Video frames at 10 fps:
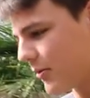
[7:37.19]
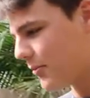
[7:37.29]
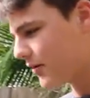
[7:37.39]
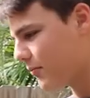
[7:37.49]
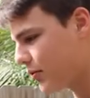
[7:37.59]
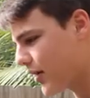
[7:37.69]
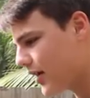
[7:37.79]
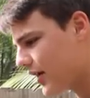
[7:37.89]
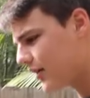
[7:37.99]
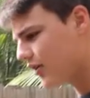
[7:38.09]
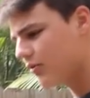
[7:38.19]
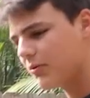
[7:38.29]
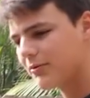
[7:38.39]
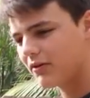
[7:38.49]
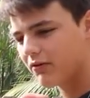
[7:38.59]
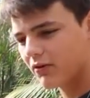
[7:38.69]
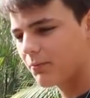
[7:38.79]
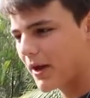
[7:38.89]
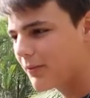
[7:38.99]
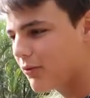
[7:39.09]
so maybe some bread, I don't know, maybe those
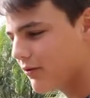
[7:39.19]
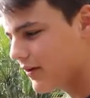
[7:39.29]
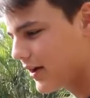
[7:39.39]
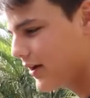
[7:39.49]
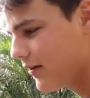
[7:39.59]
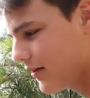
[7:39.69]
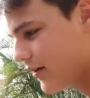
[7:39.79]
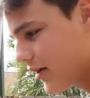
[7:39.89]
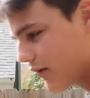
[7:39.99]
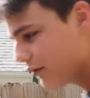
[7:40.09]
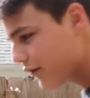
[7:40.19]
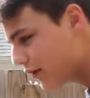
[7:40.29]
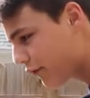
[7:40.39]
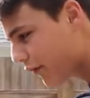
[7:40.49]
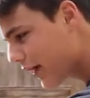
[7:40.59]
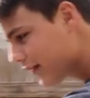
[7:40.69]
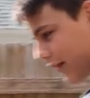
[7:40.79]
little pebbles, and uh, feed Fred